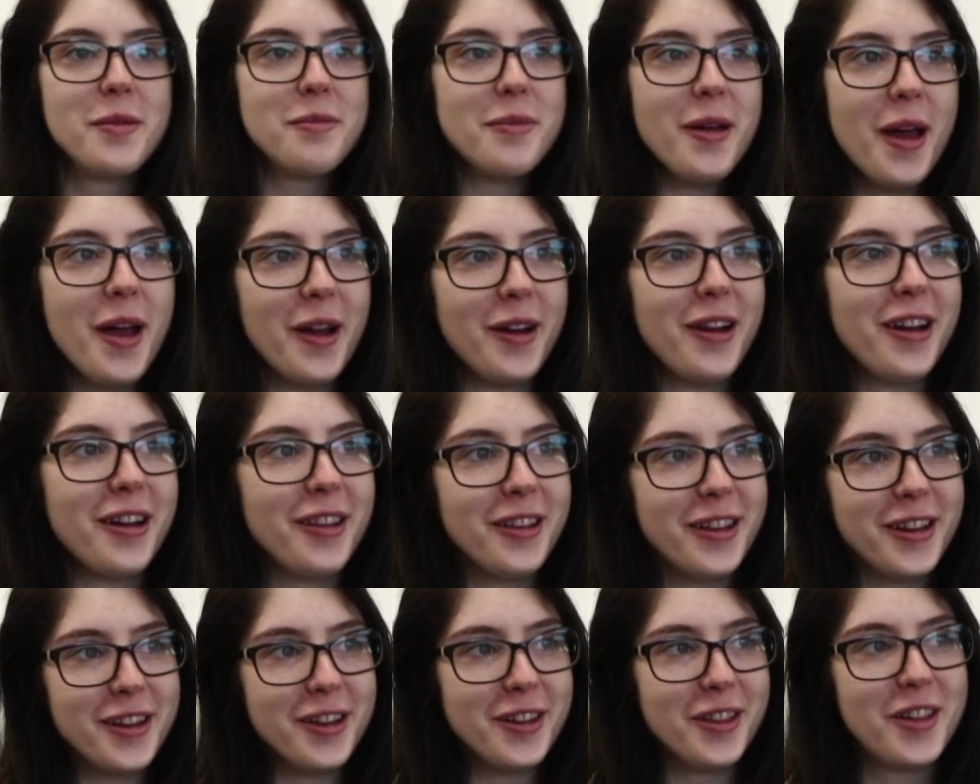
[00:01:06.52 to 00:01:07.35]

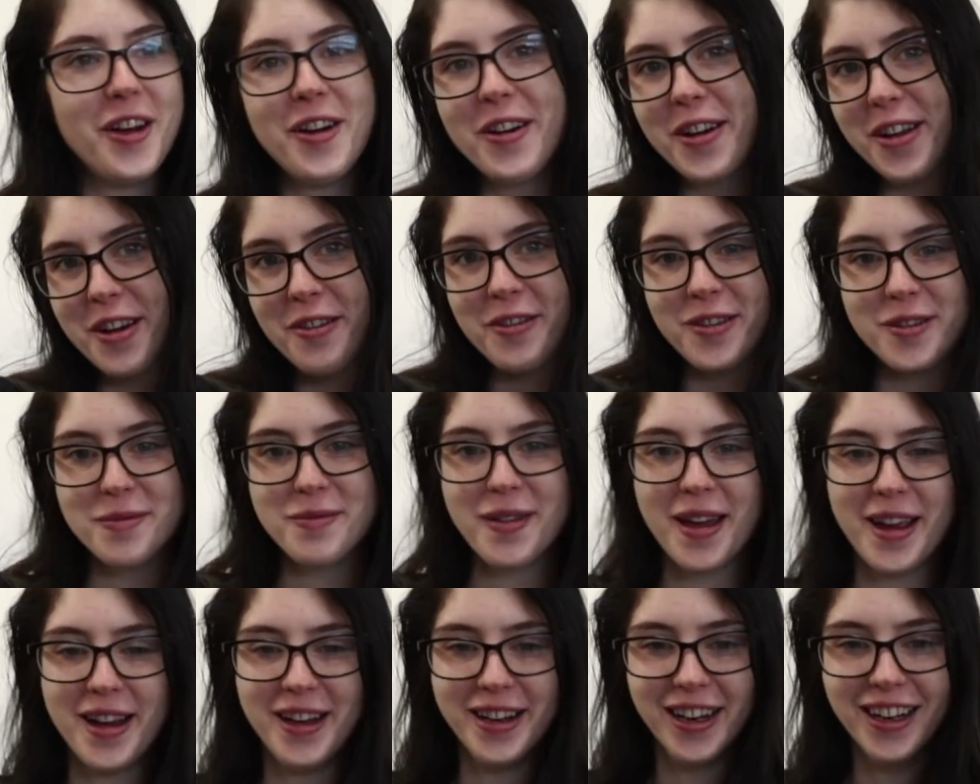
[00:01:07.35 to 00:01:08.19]
Apparently, I'll throw it over to
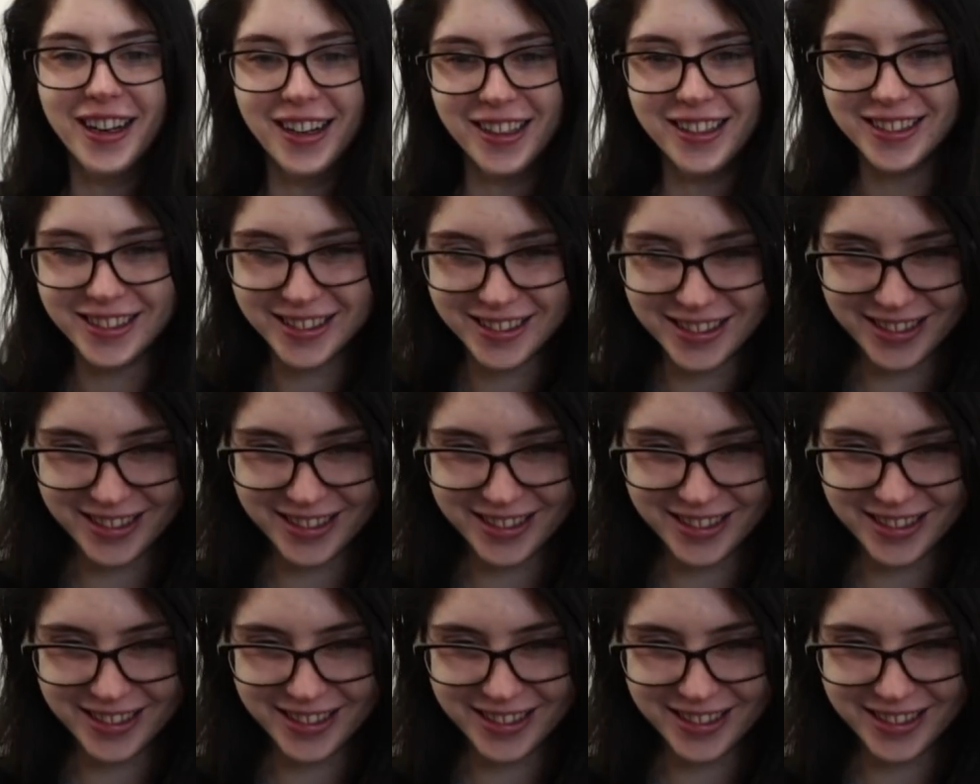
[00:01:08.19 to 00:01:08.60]
Peter.